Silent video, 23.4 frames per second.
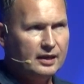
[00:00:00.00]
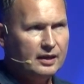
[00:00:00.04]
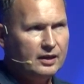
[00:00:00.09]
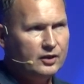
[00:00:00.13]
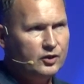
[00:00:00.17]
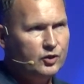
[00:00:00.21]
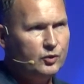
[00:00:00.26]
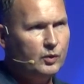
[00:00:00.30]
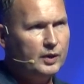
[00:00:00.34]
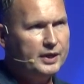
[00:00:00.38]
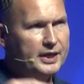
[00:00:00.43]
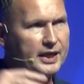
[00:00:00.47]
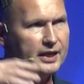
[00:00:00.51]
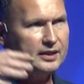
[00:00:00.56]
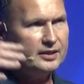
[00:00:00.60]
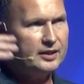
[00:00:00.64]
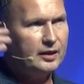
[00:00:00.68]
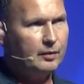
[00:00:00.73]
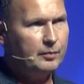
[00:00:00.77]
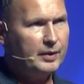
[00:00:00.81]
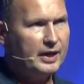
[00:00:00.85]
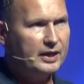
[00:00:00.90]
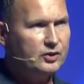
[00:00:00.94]
you will get
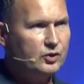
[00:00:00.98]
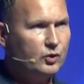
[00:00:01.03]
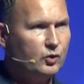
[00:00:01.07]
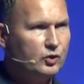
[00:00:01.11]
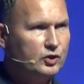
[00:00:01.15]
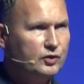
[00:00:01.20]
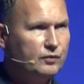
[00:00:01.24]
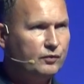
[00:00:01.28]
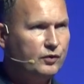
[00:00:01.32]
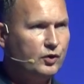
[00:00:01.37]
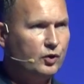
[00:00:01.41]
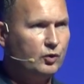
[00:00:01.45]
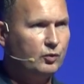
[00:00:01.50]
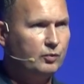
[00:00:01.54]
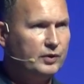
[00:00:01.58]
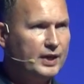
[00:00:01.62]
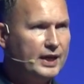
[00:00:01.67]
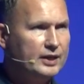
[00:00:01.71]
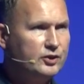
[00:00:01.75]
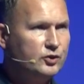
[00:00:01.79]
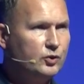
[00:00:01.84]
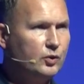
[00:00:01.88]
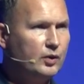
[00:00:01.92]
some exhaust fume.
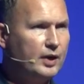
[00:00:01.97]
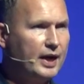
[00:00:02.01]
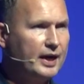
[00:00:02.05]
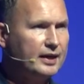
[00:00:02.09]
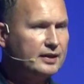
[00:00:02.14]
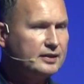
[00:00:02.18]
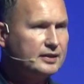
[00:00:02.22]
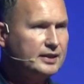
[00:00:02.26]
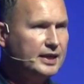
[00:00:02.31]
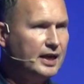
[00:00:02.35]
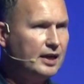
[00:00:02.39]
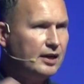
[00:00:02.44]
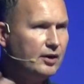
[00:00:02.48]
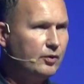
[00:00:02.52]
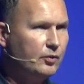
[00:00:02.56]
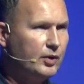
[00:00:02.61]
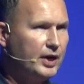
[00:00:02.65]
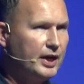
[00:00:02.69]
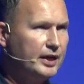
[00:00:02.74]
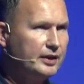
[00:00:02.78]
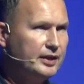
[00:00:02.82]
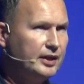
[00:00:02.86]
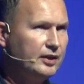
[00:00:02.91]
That you're
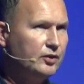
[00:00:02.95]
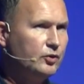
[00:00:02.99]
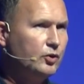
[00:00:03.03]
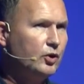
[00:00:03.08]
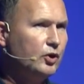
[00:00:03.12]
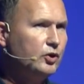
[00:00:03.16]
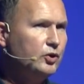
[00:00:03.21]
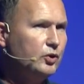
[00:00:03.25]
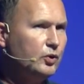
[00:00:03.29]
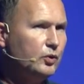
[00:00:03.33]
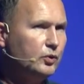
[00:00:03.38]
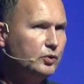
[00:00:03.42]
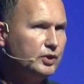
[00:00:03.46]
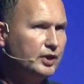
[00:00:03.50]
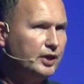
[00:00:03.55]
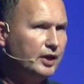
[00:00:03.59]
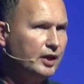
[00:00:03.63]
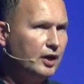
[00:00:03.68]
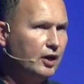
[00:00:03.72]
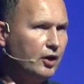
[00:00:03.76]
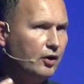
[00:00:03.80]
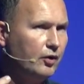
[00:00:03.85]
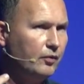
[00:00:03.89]
accelerating, you're using
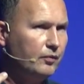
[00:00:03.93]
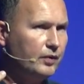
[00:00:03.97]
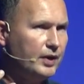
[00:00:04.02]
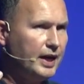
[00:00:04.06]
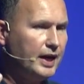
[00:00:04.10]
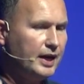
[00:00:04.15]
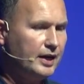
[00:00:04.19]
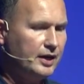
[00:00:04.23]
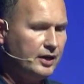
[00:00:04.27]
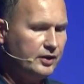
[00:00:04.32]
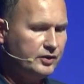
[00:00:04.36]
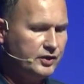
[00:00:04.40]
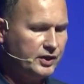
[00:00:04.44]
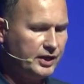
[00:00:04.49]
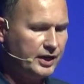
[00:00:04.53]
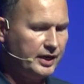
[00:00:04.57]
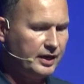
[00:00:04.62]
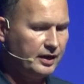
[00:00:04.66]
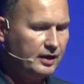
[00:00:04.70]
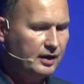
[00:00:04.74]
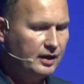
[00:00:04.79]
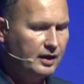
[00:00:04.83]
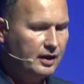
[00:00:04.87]
a lot of
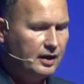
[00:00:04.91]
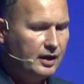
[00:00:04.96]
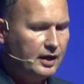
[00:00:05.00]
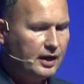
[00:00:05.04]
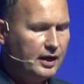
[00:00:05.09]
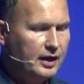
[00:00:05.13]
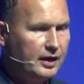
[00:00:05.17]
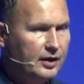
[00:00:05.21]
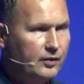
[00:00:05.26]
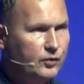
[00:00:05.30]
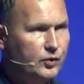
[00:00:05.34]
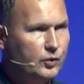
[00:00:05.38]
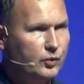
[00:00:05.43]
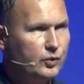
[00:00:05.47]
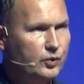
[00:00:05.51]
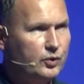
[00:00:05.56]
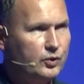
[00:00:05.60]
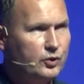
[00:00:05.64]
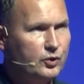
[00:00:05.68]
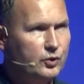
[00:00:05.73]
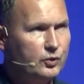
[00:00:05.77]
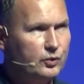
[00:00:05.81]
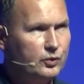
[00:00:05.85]
energy. And if you're
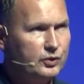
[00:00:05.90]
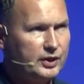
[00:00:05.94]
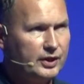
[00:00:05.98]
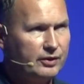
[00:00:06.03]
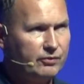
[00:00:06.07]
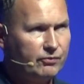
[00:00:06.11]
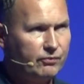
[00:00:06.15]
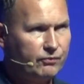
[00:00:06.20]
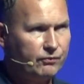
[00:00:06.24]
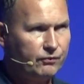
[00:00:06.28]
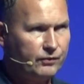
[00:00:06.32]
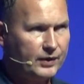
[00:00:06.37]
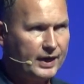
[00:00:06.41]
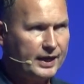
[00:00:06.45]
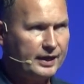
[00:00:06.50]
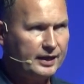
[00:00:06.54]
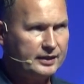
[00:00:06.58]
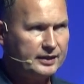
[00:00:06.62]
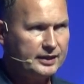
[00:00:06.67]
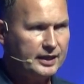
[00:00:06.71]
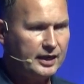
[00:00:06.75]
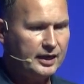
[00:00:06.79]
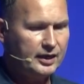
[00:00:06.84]
using fat
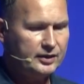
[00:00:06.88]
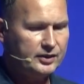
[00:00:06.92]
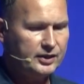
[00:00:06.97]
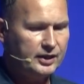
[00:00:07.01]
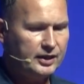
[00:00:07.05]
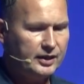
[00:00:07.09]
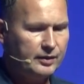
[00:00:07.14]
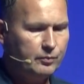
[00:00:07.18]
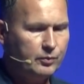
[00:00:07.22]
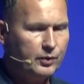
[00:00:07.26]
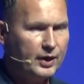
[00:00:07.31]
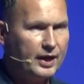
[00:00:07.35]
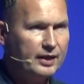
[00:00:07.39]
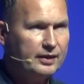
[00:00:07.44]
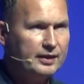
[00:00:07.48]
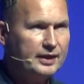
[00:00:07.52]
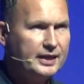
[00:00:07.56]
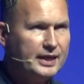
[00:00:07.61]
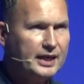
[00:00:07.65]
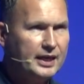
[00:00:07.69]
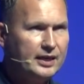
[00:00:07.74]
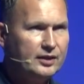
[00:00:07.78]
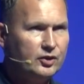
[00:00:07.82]
as energy, breath
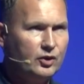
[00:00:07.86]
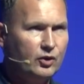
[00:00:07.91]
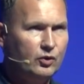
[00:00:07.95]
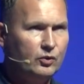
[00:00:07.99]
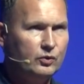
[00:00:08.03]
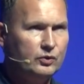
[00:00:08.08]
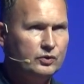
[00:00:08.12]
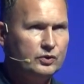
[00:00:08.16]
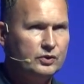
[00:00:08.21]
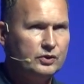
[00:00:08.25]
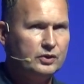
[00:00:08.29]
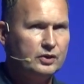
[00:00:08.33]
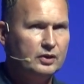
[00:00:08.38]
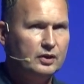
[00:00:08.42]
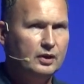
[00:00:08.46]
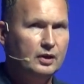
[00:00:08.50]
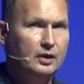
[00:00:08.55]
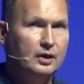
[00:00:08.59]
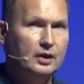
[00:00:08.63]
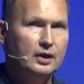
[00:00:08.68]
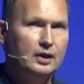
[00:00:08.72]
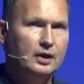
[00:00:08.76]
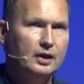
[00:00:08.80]
ketones
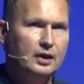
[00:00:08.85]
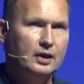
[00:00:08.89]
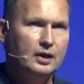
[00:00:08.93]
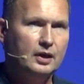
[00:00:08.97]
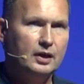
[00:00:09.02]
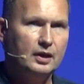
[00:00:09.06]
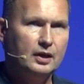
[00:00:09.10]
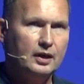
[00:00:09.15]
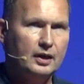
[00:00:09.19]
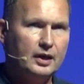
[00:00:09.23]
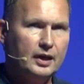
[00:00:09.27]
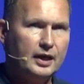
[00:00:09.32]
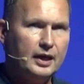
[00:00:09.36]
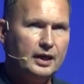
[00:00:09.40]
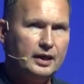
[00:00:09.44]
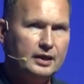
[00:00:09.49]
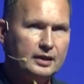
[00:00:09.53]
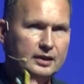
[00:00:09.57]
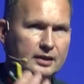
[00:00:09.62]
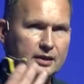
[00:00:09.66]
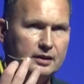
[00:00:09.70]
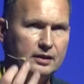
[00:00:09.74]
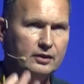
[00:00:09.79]

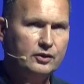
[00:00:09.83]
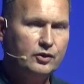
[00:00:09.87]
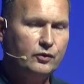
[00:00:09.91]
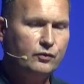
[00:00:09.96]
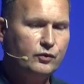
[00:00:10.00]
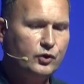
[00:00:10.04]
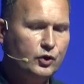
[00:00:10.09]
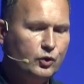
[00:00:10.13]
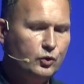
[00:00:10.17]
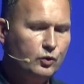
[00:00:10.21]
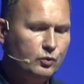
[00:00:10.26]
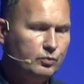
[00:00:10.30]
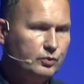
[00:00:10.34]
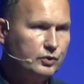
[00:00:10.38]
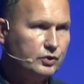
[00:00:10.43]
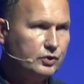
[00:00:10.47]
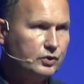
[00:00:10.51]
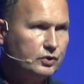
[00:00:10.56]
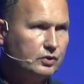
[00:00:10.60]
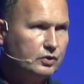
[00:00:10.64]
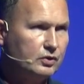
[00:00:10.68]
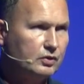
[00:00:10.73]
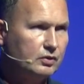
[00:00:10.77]
is the
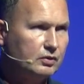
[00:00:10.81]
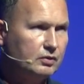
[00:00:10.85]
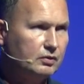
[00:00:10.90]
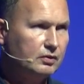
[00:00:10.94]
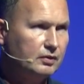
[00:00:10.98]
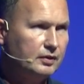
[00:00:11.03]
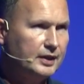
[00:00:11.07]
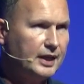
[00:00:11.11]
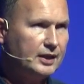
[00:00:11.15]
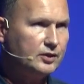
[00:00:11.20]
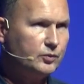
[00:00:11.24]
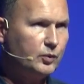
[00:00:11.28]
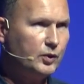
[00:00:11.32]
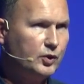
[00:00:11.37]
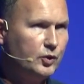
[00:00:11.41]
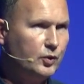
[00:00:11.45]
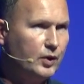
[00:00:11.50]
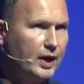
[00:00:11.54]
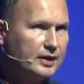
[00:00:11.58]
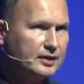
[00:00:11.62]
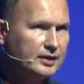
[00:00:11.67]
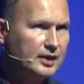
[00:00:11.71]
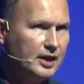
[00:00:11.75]
fumes. That's when
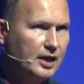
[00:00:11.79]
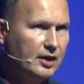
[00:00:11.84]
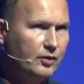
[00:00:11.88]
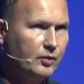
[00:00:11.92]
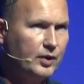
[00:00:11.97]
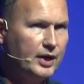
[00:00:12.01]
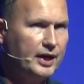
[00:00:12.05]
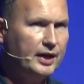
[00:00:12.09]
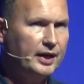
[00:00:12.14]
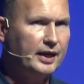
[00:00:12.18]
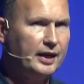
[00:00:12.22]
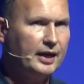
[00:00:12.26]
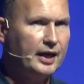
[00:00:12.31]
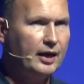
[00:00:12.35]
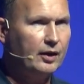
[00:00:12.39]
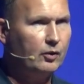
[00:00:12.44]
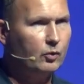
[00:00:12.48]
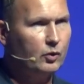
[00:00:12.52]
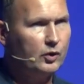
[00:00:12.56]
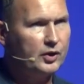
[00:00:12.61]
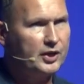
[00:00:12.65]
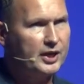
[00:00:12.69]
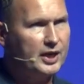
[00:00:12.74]
you're accelerating
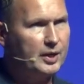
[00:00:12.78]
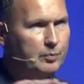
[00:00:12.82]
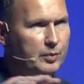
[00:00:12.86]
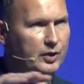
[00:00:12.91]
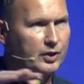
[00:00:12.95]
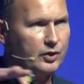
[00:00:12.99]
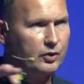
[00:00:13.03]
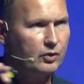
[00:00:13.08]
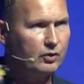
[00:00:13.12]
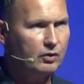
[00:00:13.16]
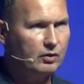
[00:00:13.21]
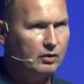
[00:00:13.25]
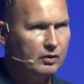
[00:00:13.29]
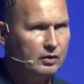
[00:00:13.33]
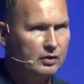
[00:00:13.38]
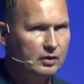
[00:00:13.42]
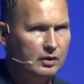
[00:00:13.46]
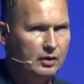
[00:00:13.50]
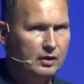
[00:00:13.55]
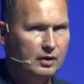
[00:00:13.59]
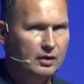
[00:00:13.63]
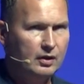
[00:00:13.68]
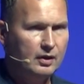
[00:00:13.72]
or keeping your
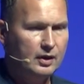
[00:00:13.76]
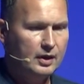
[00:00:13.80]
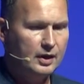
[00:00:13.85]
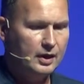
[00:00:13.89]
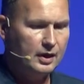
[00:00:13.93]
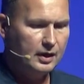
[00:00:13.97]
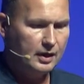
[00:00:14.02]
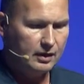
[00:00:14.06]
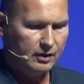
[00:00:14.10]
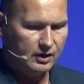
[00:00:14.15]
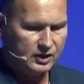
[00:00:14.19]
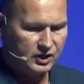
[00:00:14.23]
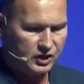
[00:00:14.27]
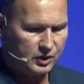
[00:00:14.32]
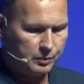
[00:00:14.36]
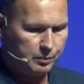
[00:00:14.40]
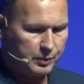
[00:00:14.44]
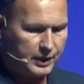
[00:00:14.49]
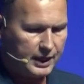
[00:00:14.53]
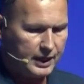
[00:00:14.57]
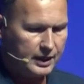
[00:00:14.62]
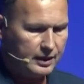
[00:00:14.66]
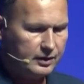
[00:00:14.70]

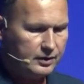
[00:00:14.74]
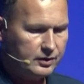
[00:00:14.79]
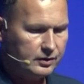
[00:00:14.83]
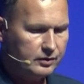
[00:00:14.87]
speed.